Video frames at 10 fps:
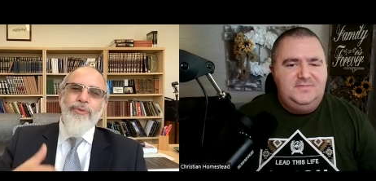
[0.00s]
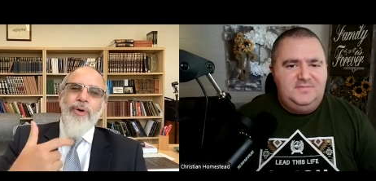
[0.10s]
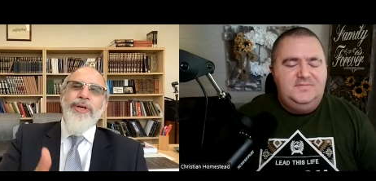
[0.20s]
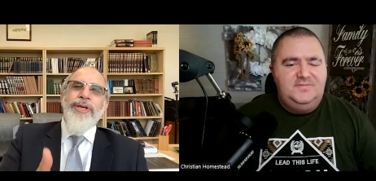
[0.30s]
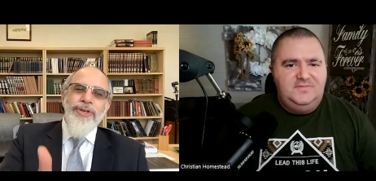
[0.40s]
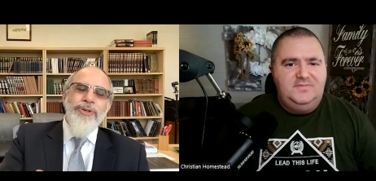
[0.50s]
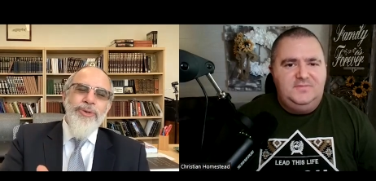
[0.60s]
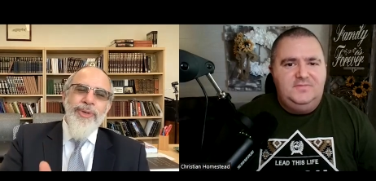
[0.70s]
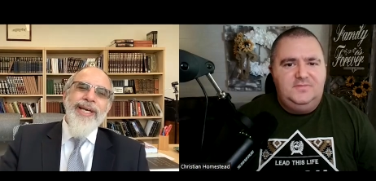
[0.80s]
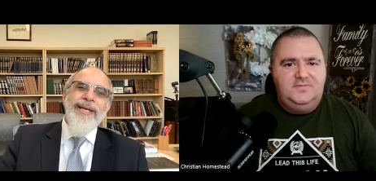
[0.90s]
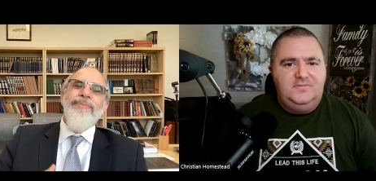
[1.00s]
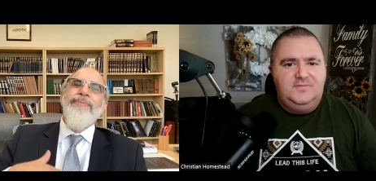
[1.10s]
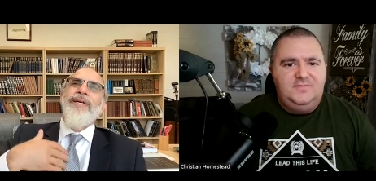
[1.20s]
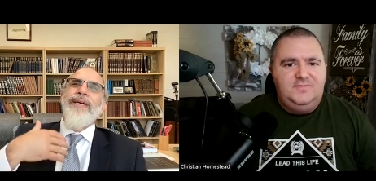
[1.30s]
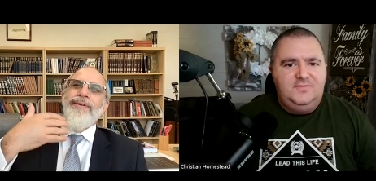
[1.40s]
Speaker 1: quoting you
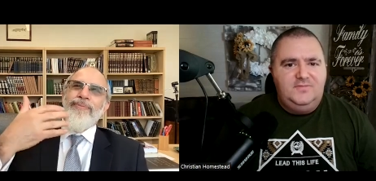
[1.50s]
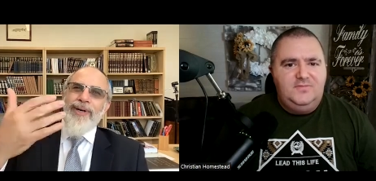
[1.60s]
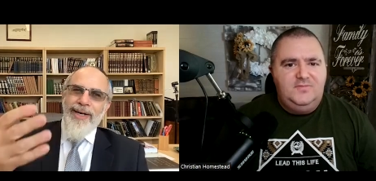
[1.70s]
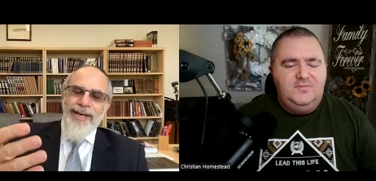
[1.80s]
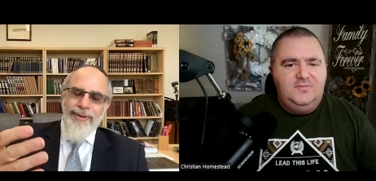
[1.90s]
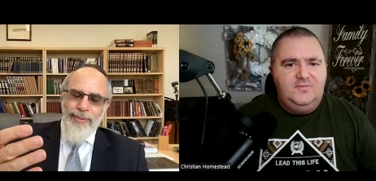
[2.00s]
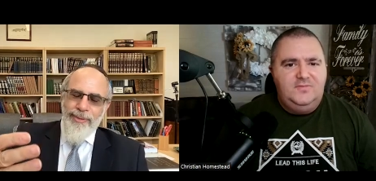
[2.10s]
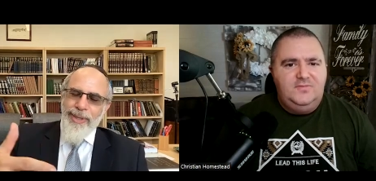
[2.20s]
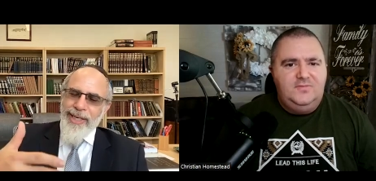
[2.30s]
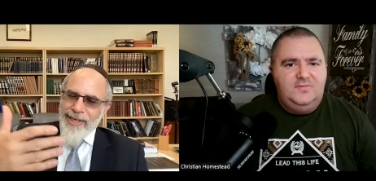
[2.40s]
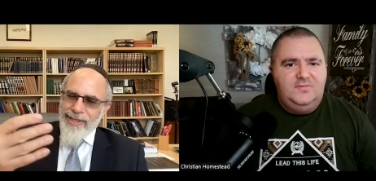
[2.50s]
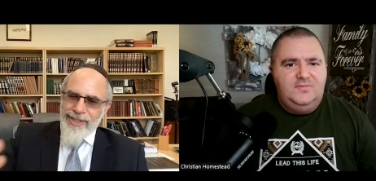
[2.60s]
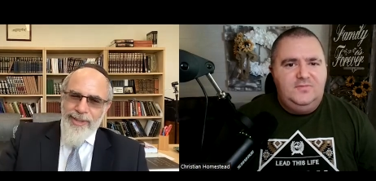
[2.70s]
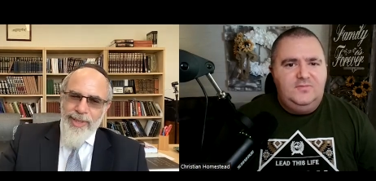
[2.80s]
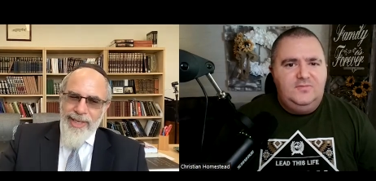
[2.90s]
in in my repeating it to
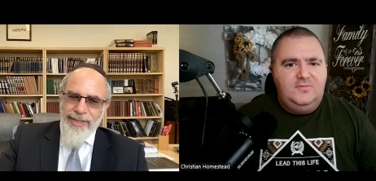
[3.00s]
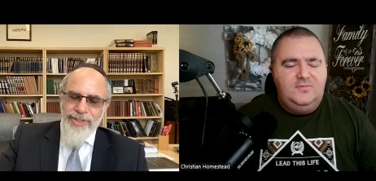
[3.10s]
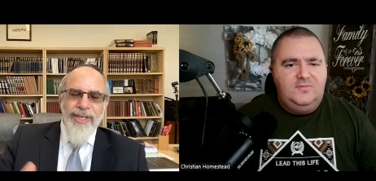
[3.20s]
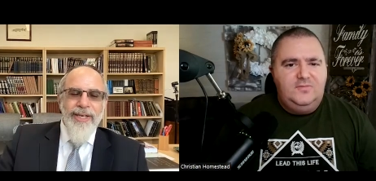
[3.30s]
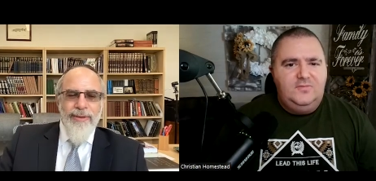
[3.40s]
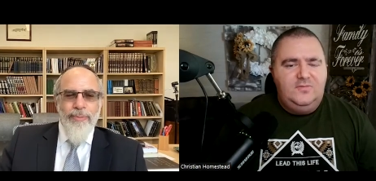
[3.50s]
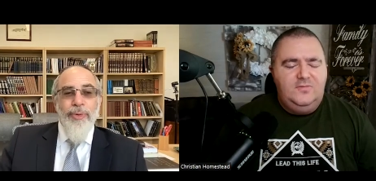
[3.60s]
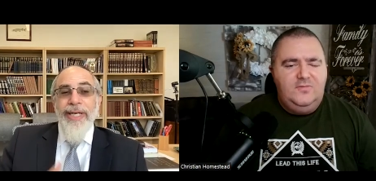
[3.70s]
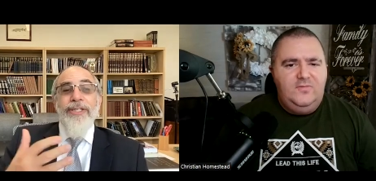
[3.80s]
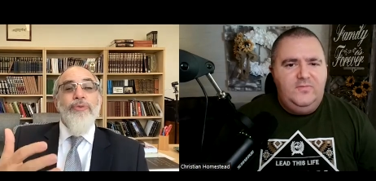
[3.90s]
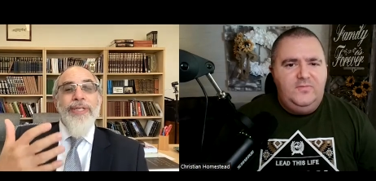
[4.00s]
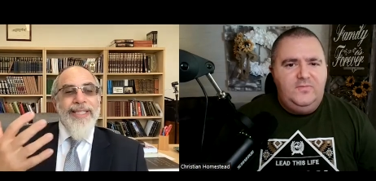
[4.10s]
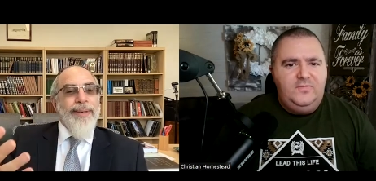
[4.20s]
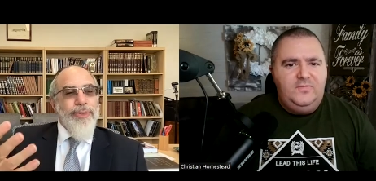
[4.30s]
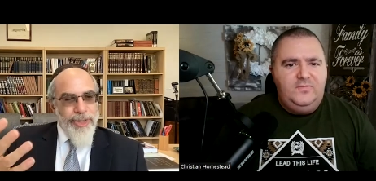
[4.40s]
someone else brings
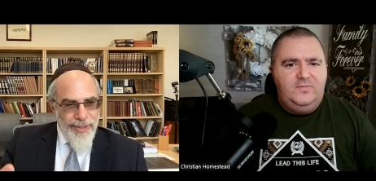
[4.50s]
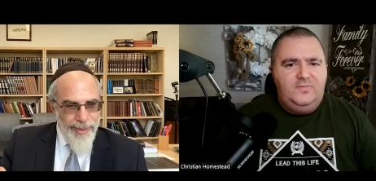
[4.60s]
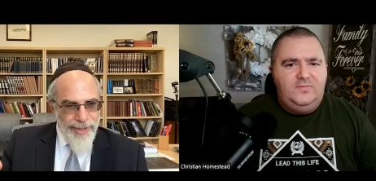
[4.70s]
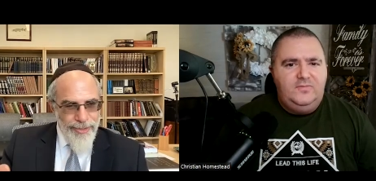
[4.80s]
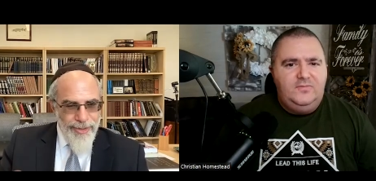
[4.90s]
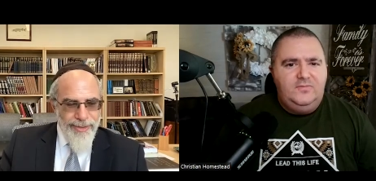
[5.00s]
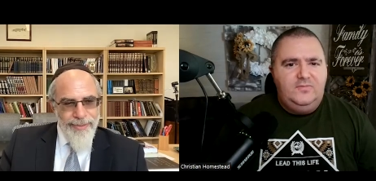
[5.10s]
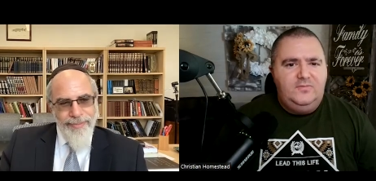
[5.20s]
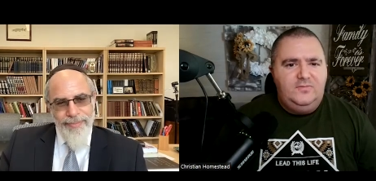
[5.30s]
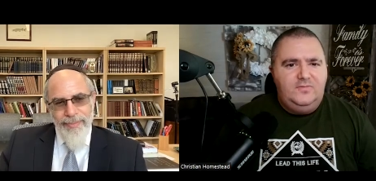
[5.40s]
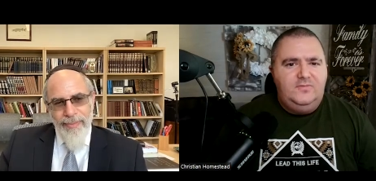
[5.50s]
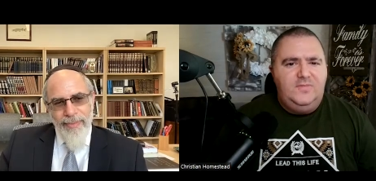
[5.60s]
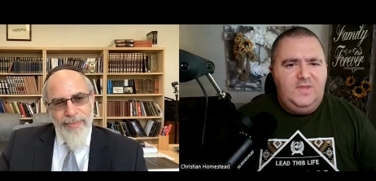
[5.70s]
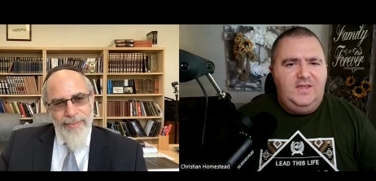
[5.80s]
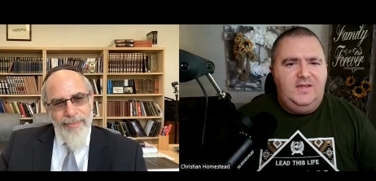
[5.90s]
redemption about.
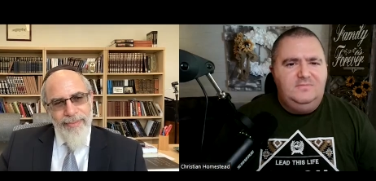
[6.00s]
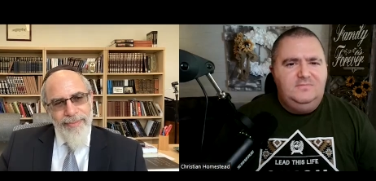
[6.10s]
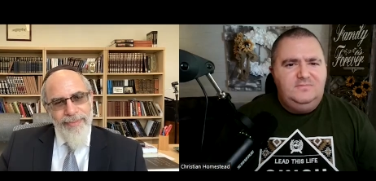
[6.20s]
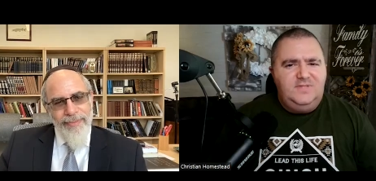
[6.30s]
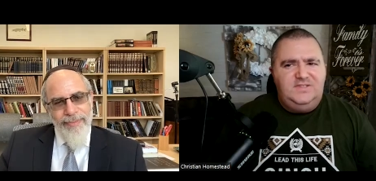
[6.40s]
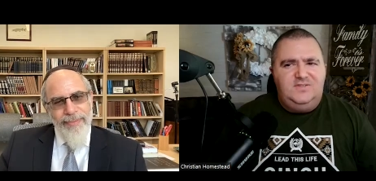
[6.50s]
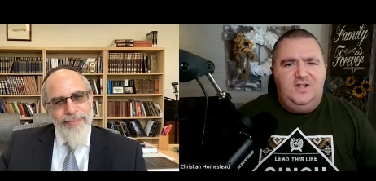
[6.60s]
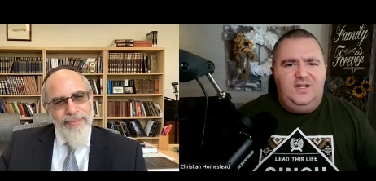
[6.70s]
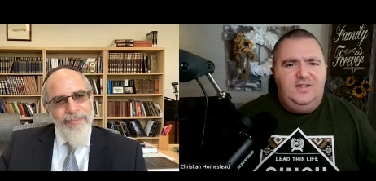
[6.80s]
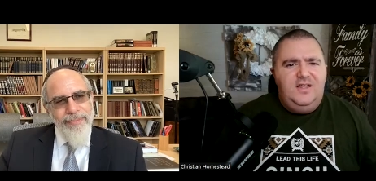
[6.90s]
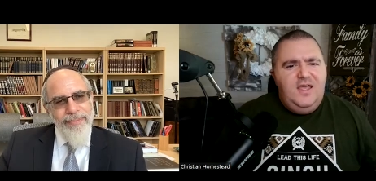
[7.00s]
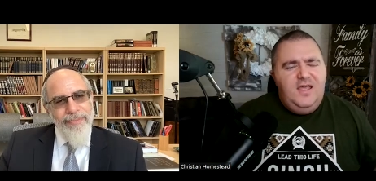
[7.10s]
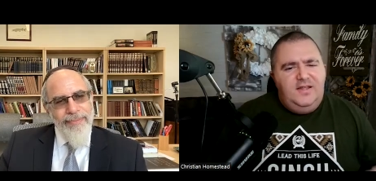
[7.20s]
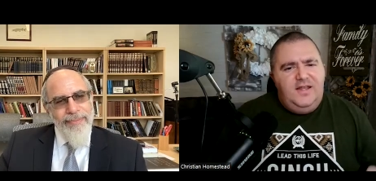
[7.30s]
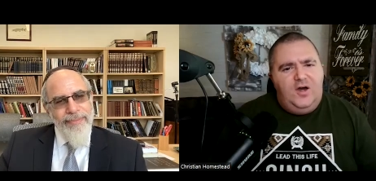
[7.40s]
Speaker 2: Okay, that's great.
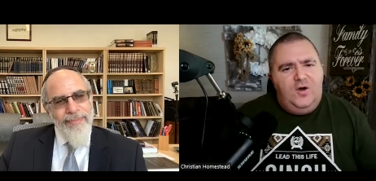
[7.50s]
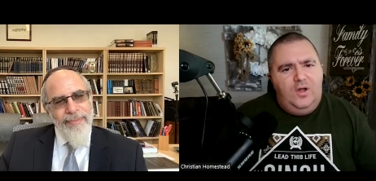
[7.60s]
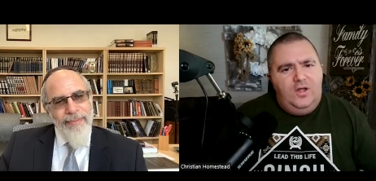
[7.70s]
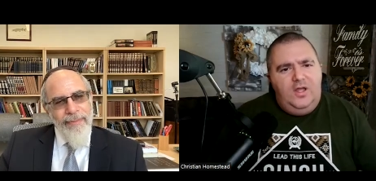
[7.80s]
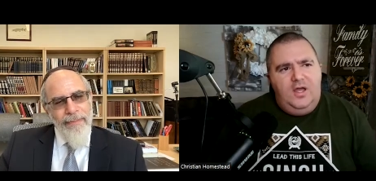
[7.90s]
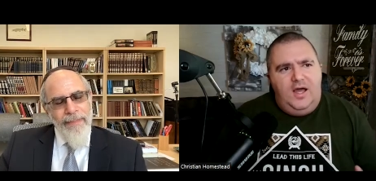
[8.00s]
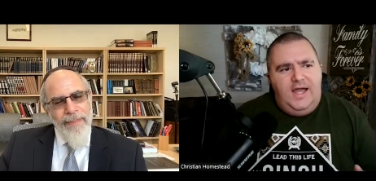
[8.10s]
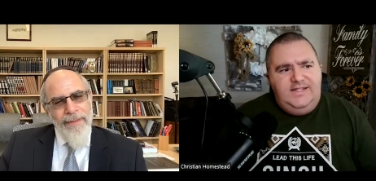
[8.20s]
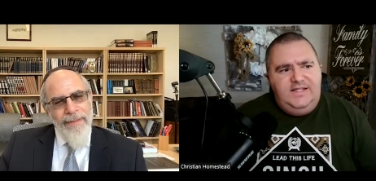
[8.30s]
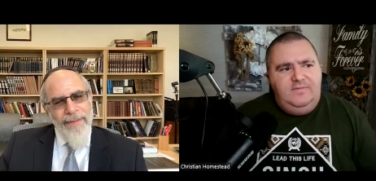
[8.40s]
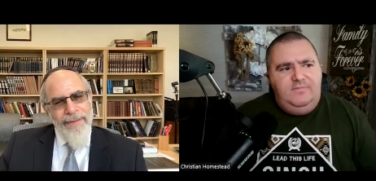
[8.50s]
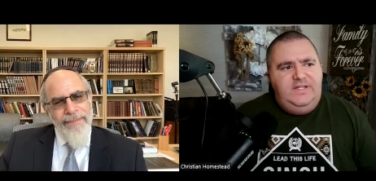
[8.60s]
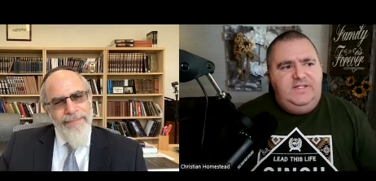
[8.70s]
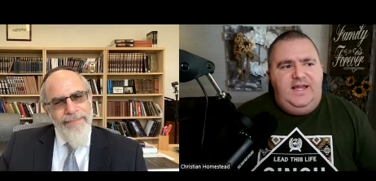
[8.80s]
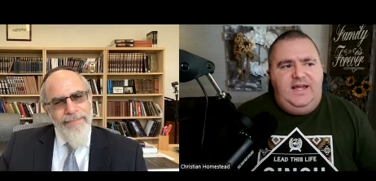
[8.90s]
Now, I did
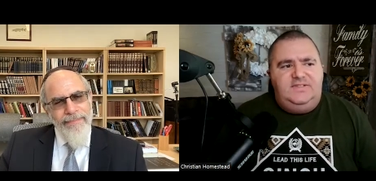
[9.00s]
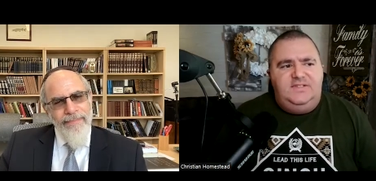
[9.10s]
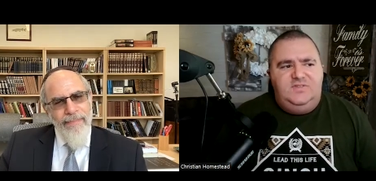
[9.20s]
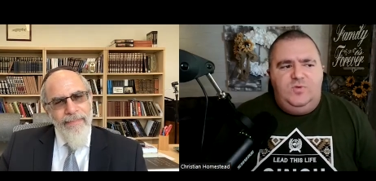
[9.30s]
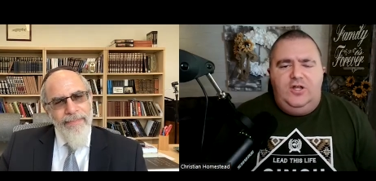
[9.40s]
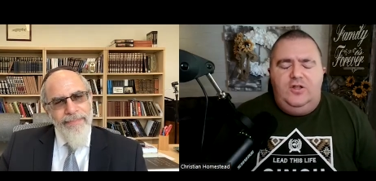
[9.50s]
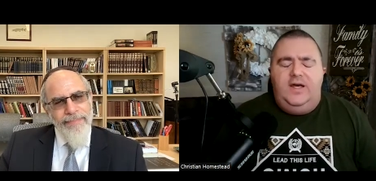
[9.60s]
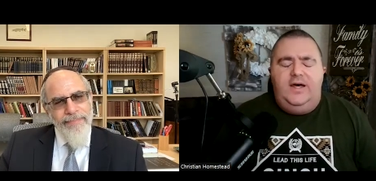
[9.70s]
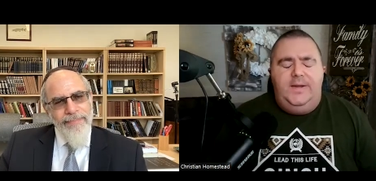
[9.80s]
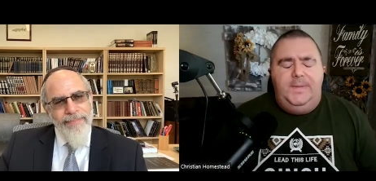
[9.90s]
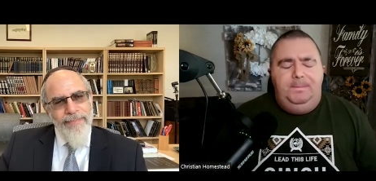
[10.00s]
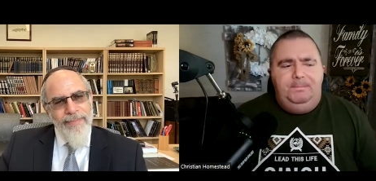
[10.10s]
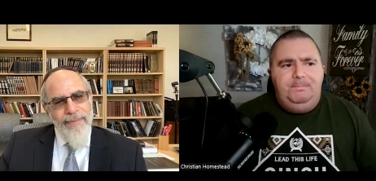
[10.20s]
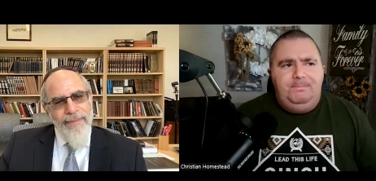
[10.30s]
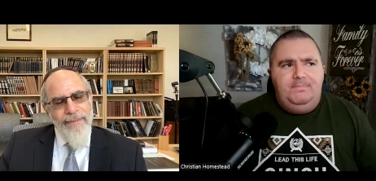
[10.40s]
mean to ask as well.
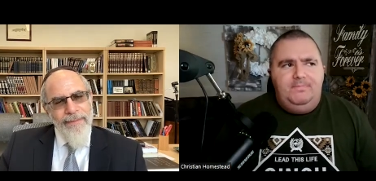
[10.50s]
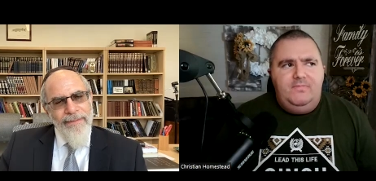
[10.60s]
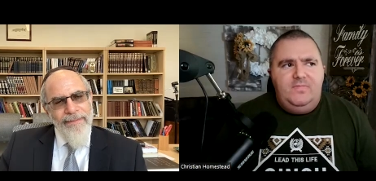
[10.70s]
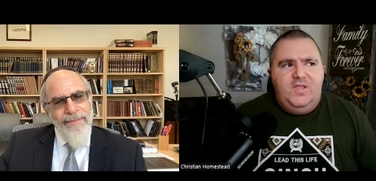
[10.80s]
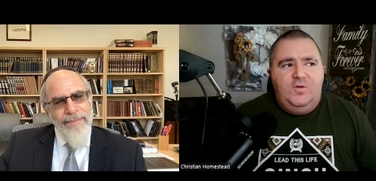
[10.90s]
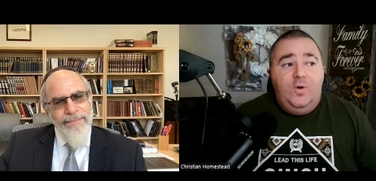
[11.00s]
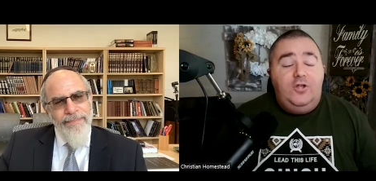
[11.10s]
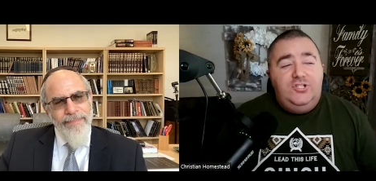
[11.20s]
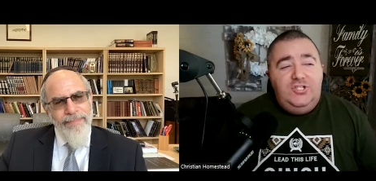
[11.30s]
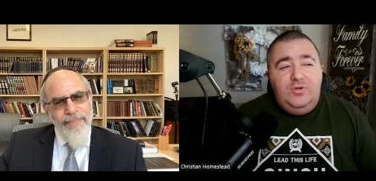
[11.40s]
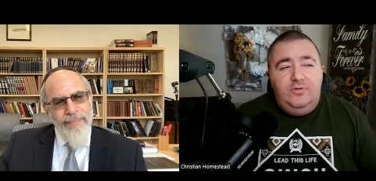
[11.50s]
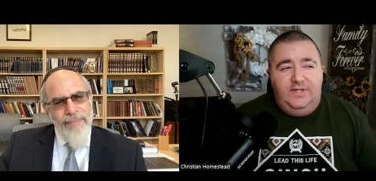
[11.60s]
Um, well, two